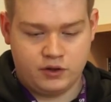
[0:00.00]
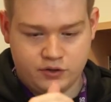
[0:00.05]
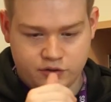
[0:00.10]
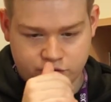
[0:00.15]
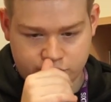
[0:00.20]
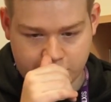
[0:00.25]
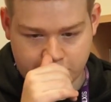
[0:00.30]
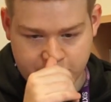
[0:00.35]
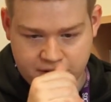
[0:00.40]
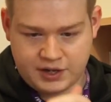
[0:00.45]

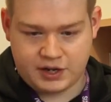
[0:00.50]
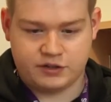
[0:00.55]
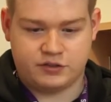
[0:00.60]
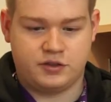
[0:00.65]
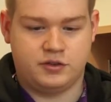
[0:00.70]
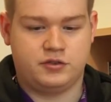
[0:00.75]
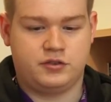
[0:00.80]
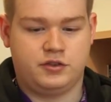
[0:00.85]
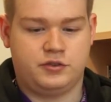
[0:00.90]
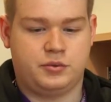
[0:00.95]
Some of the
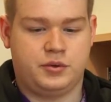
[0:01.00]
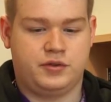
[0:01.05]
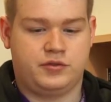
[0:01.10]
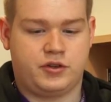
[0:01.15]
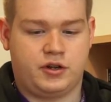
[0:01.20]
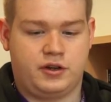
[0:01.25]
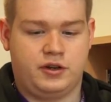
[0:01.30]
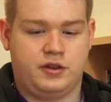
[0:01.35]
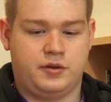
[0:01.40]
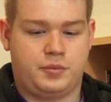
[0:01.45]
activities we have
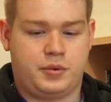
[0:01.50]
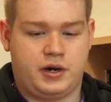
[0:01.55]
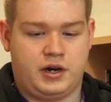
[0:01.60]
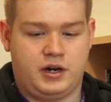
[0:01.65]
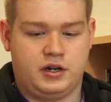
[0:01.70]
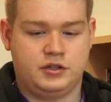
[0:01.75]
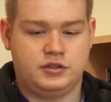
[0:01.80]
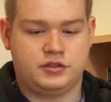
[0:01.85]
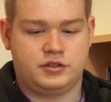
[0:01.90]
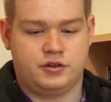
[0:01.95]
done in the
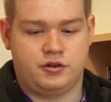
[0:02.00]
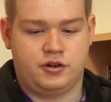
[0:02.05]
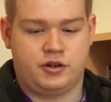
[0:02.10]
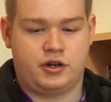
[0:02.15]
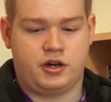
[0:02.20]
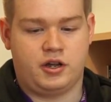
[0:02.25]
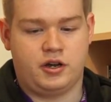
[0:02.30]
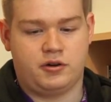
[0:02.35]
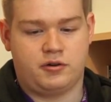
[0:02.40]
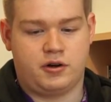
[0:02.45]
past are a
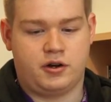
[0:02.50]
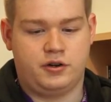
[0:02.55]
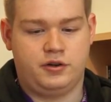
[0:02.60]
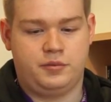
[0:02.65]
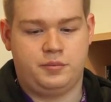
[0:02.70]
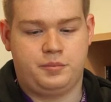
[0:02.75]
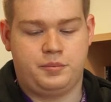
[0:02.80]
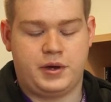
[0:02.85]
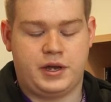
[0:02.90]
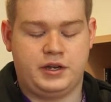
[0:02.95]
colour run,
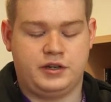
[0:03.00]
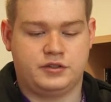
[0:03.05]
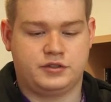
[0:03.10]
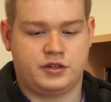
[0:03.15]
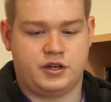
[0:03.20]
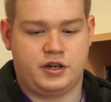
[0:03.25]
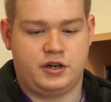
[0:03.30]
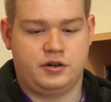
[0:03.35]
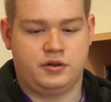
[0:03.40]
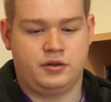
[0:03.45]
bake
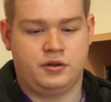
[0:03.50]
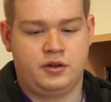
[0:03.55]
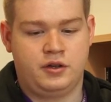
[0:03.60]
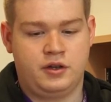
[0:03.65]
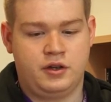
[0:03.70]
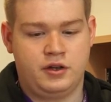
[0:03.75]
sale,